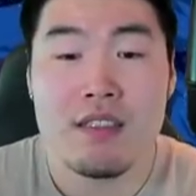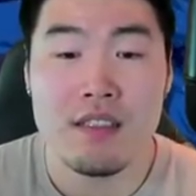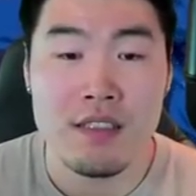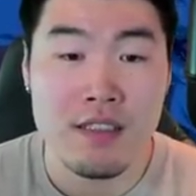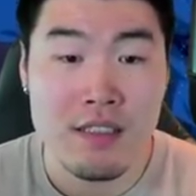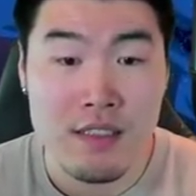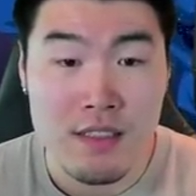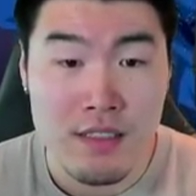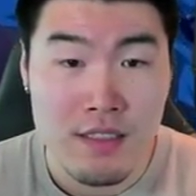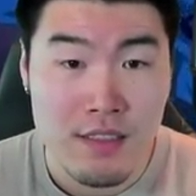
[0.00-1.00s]

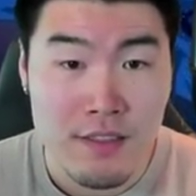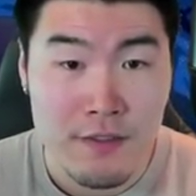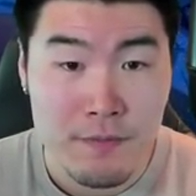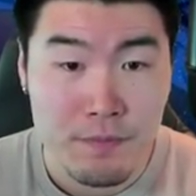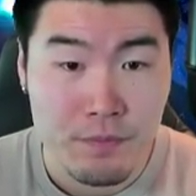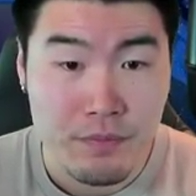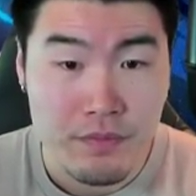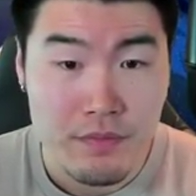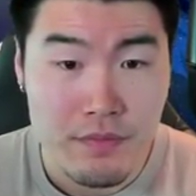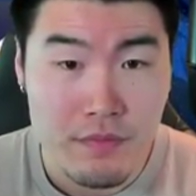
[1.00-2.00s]

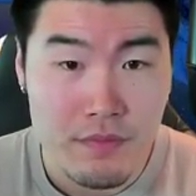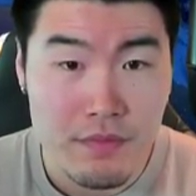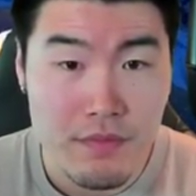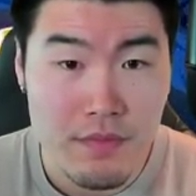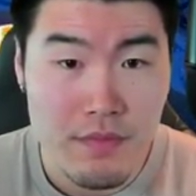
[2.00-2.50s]
Nothing is said.